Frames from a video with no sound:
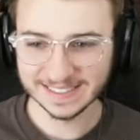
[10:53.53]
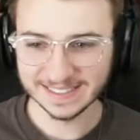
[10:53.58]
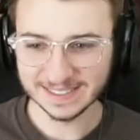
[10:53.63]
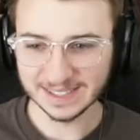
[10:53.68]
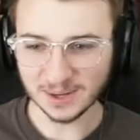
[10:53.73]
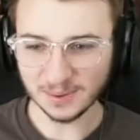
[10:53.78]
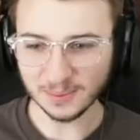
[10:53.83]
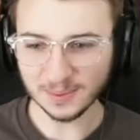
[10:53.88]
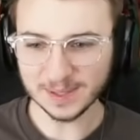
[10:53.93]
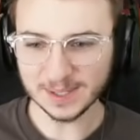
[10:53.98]

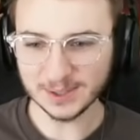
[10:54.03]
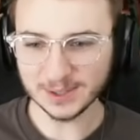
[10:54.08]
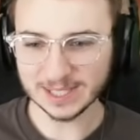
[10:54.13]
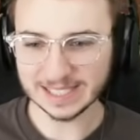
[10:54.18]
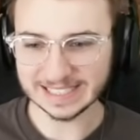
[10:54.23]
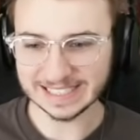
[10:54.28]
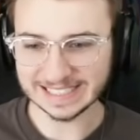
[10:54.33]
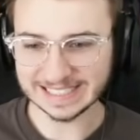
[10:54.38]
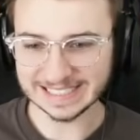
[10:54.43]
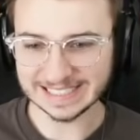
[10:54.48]
No wonder
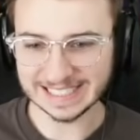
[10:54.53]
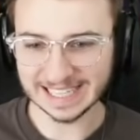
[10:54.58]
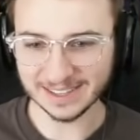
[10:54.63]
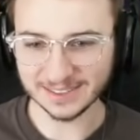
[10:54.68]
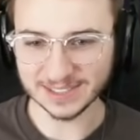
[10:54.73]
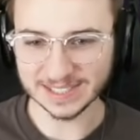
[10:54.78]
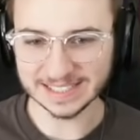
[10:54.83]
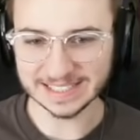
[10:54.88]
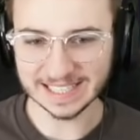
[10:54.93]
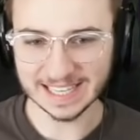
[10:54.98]
it didn't
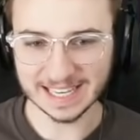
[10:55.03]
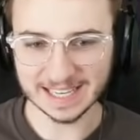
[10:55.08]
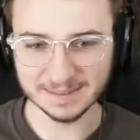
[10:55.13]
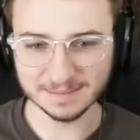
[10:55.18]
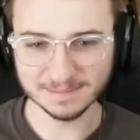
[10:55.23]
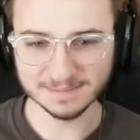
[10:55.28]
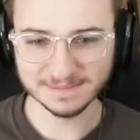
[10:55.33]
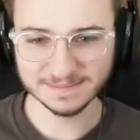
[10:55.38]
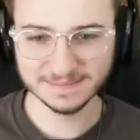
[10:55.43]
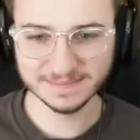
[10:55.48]
sound the
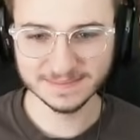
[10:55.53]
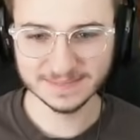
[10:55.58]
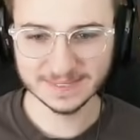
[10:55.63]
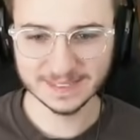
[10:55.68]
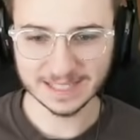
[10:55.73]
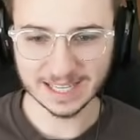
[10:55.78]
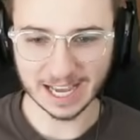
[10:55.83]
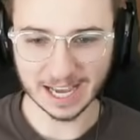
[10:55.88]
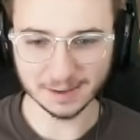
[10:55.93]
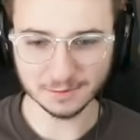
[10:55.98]
same.
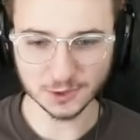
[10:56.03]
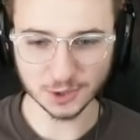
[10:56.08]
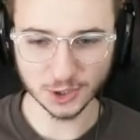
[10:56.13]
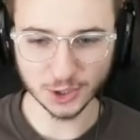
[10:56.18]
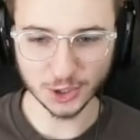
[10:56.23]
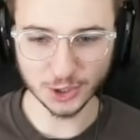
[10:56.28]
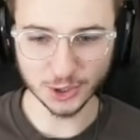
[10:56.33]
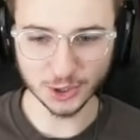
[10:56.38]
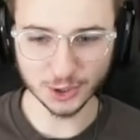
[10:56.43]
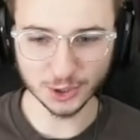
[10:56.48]

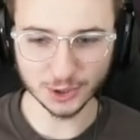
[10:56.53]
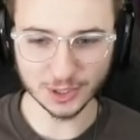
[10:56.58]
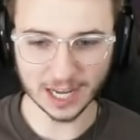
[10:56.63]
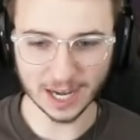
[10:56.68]
Afternoon,